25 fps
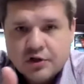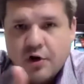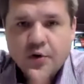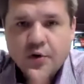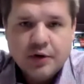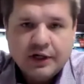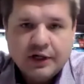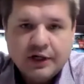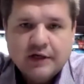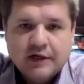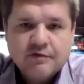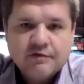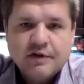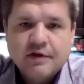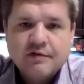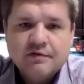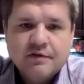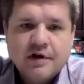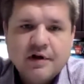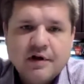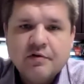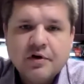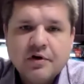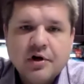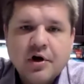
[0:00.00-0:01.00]
going if they've
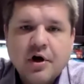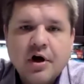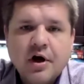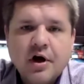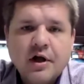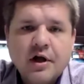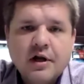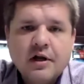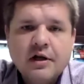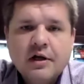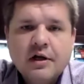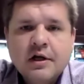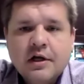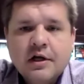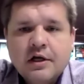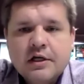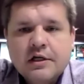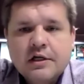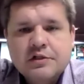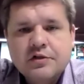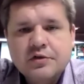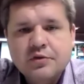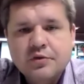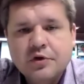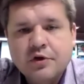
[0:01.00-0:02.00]
never gone
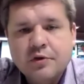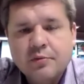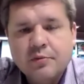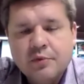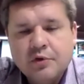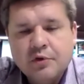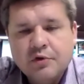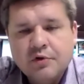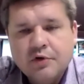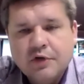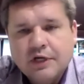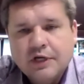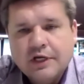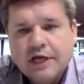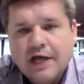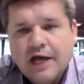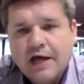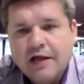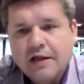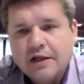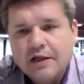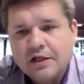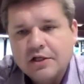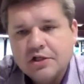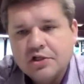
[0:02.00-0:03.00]
to community
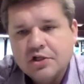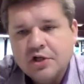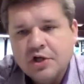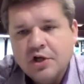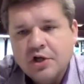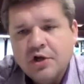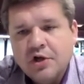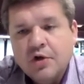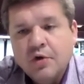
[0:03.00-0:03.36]
college.